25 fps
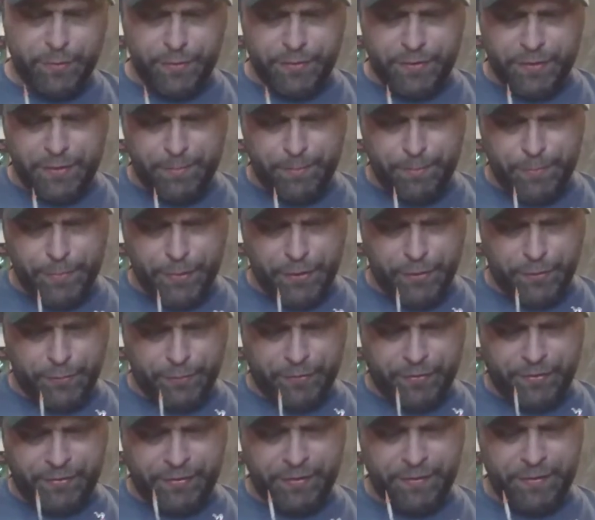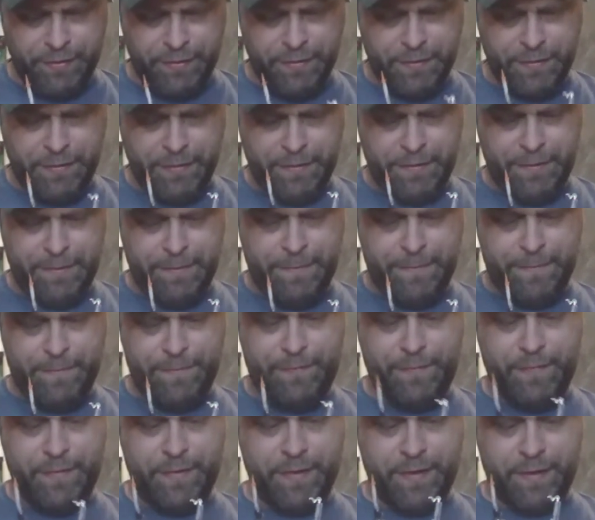with them boots,
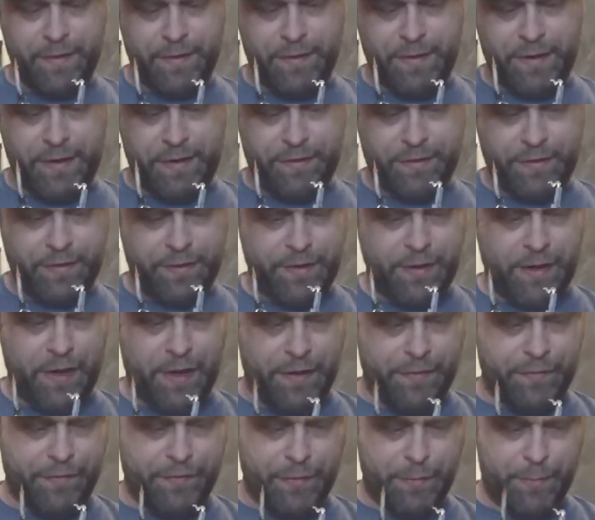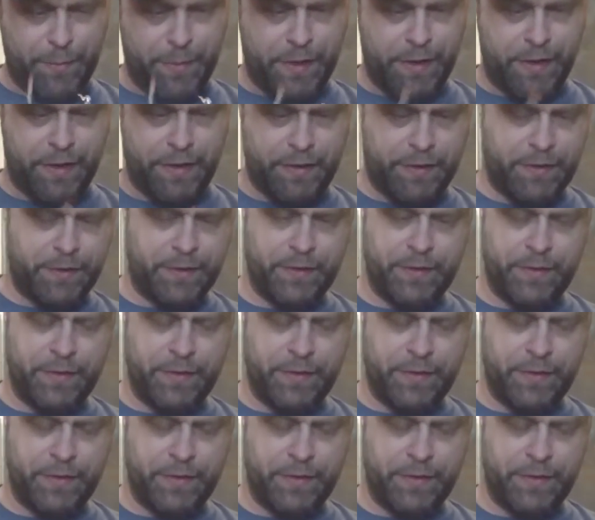that's enough for me.